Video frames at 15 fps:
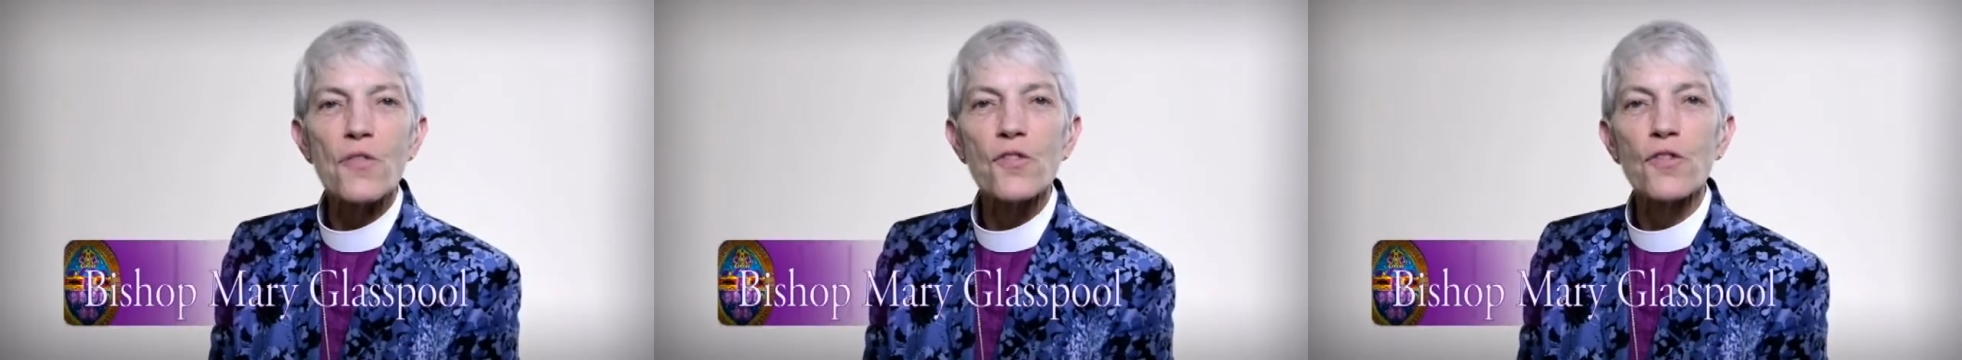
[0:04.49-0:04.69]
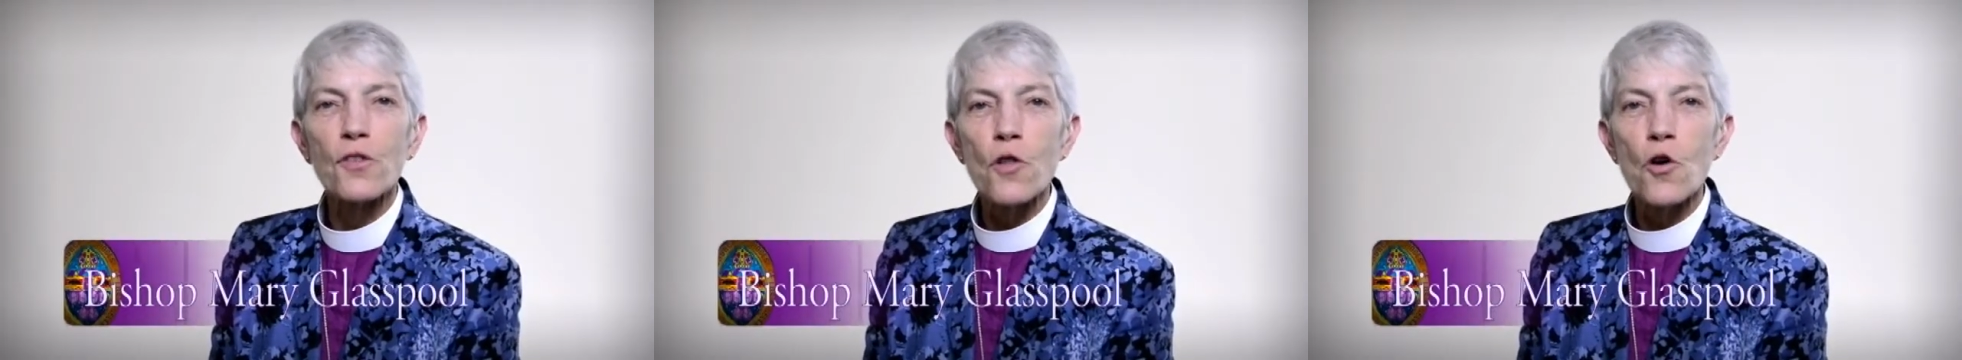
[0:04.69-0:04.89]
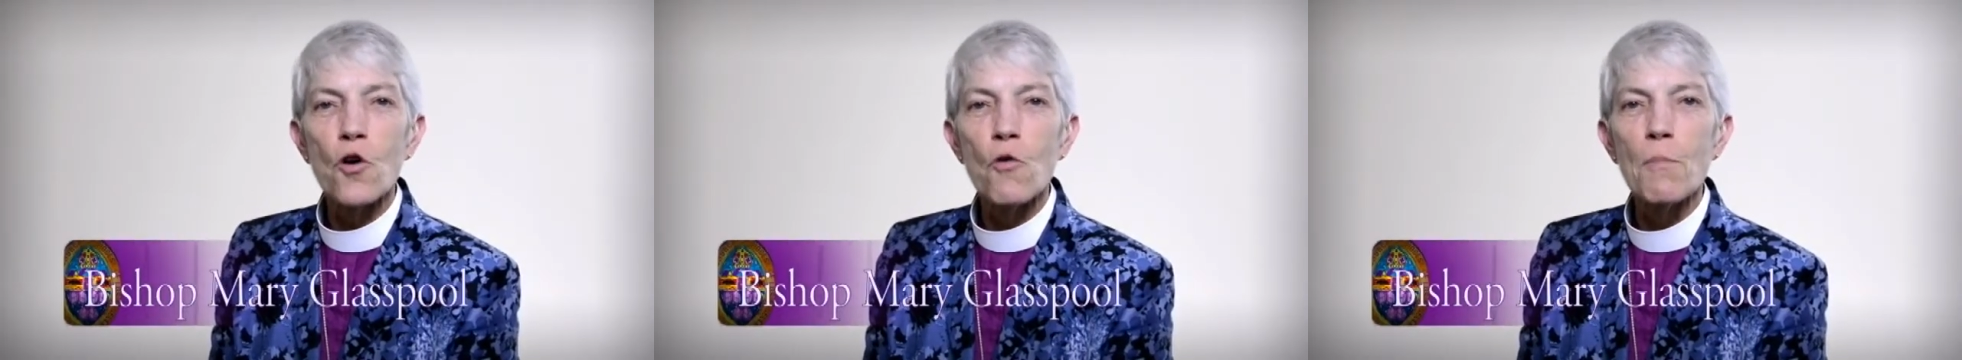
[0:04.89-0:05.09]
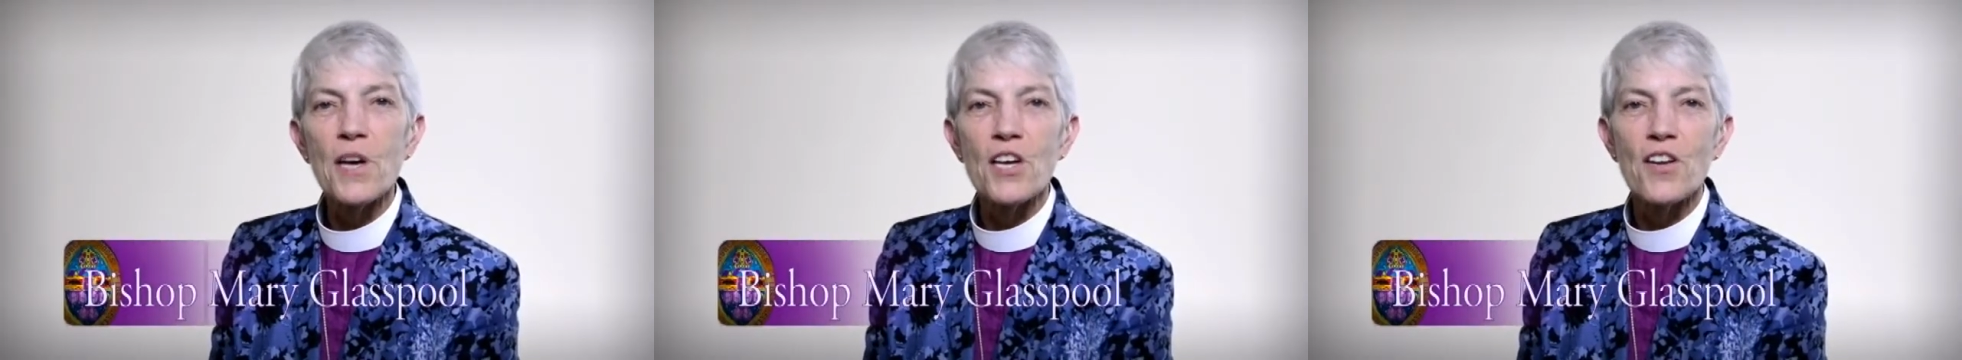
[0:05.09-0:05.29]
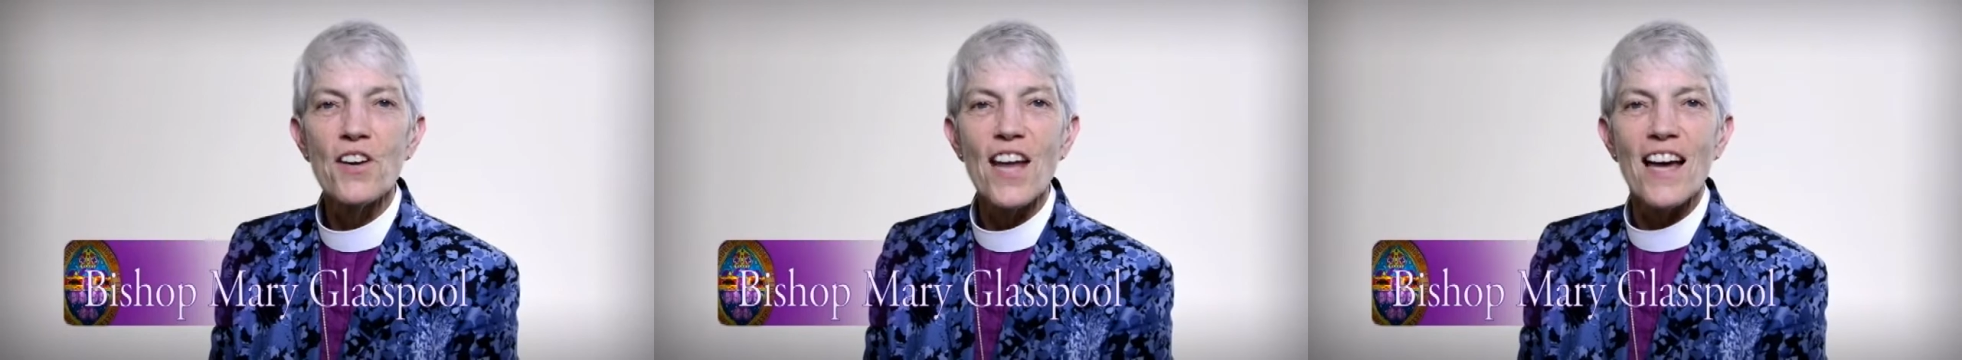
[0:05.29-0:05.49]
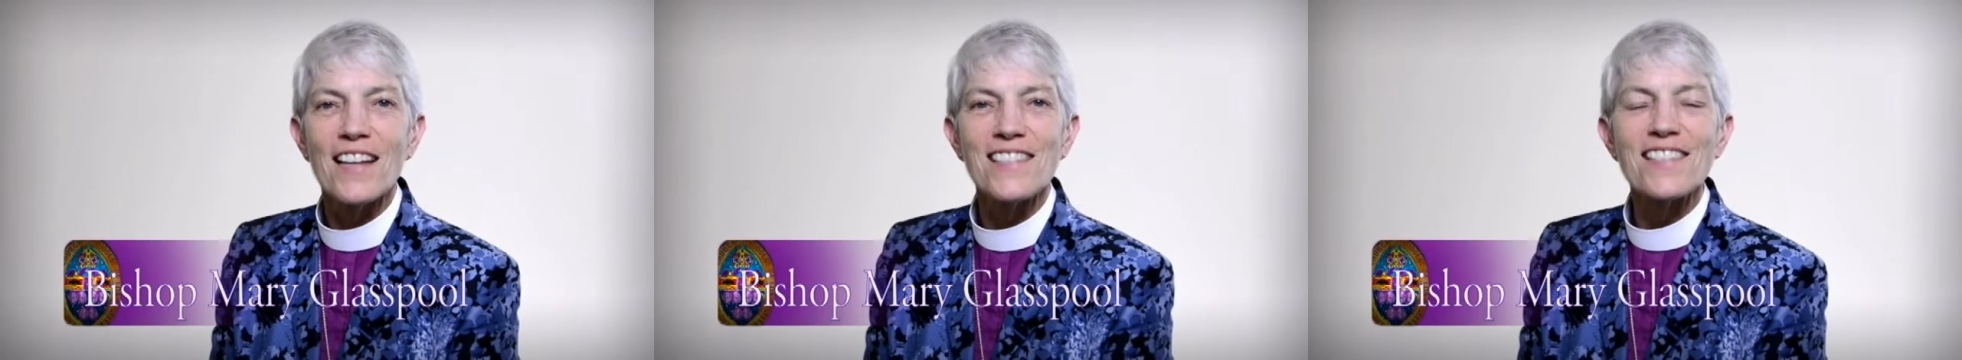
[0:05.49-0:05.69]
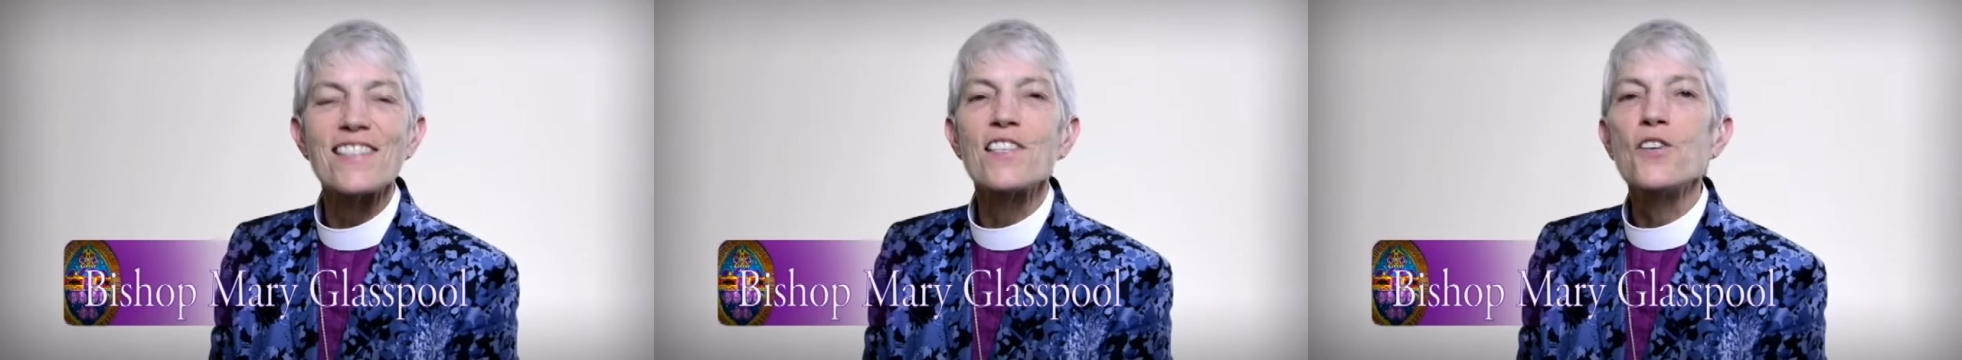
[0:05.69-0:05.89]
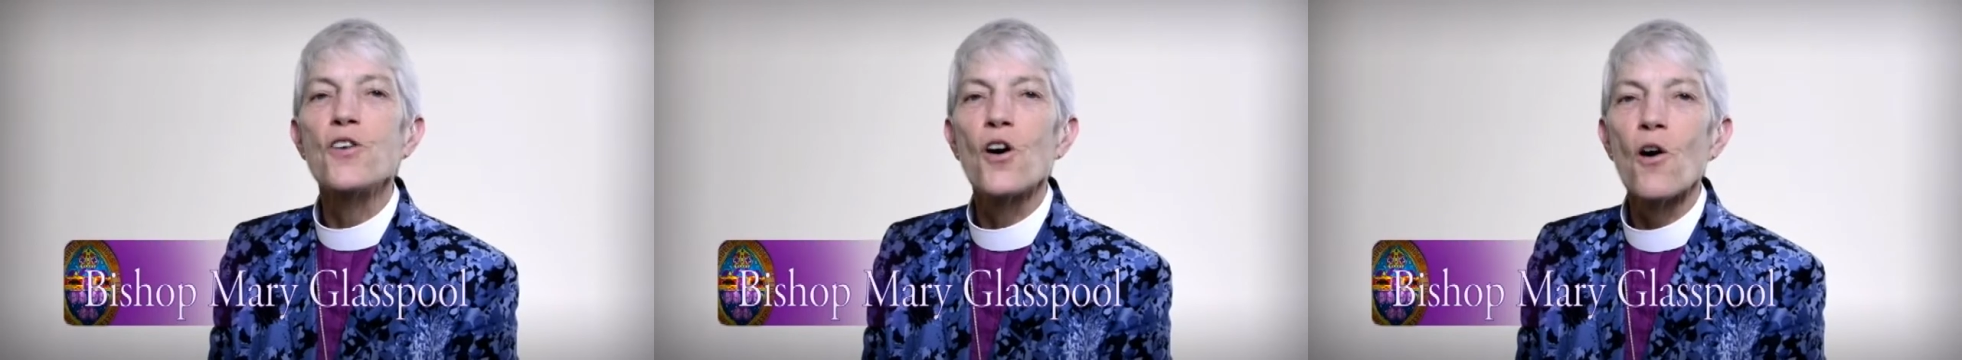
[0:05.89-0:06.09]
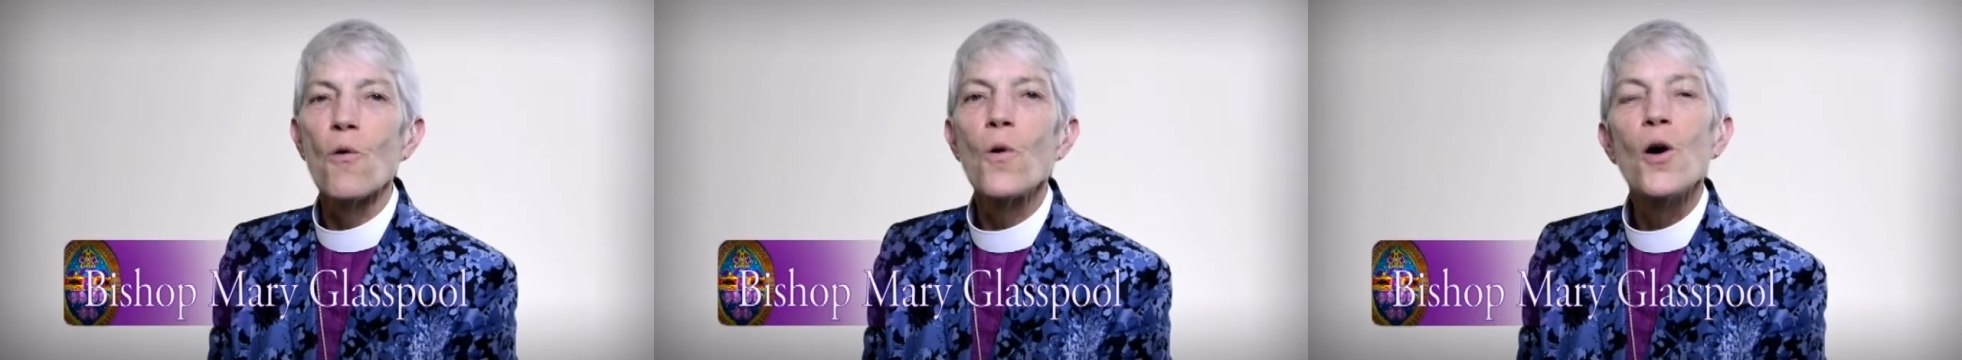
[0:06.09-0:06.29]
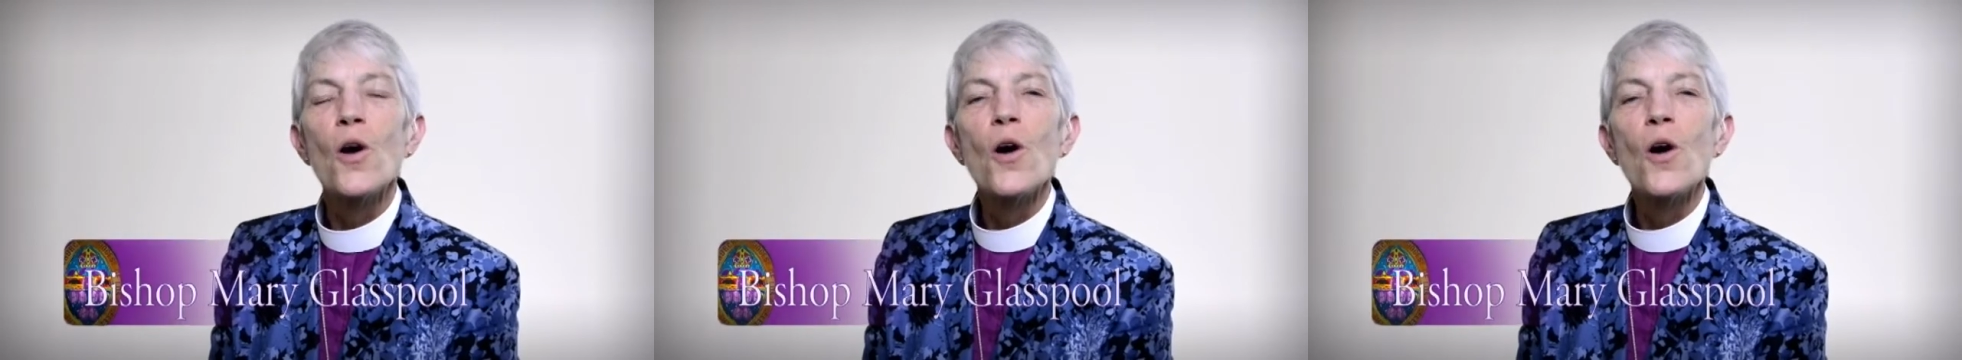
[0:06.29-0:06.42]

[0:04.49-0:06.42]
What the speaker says: Shalom in Encino,